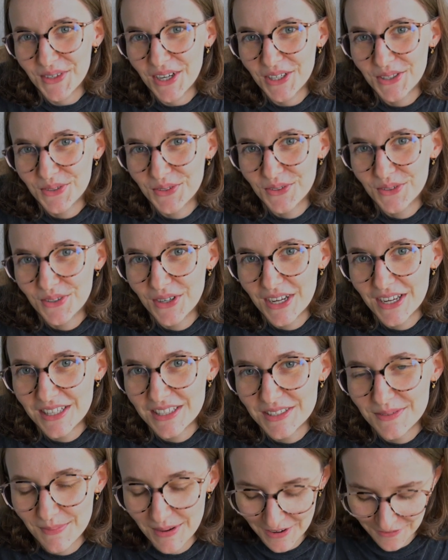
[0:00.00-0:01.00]
gado.
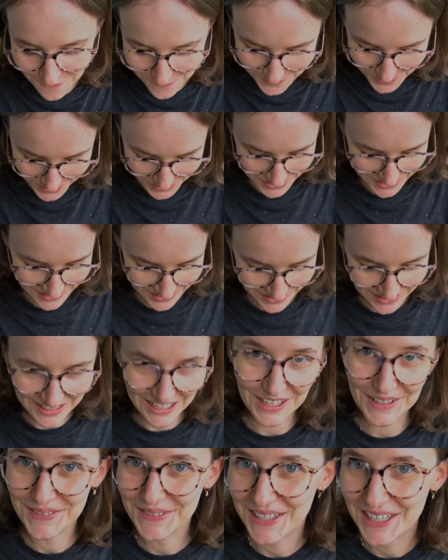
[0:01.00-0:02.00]
It's my first
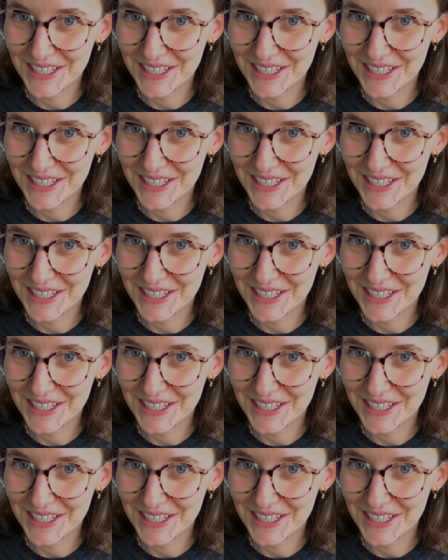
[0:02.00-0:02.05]
gado